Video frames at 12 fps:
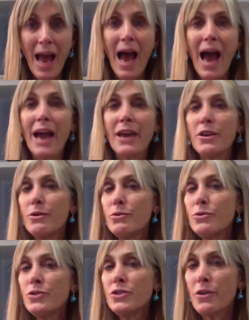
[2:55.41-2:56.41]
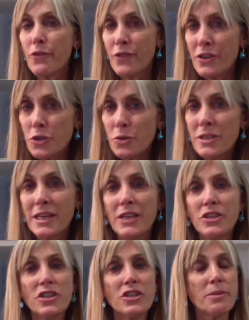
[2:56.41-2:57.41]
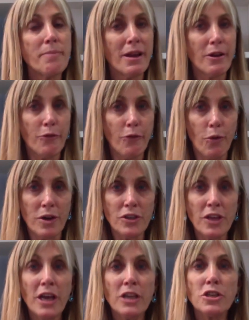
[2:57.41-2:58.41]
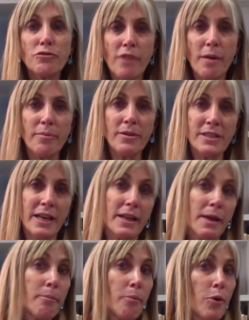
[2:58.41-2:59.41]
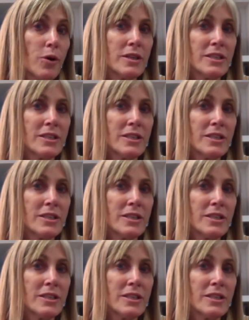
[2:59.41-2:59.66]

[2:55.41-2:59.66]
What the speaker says: I use visualizations and metaphors to represent important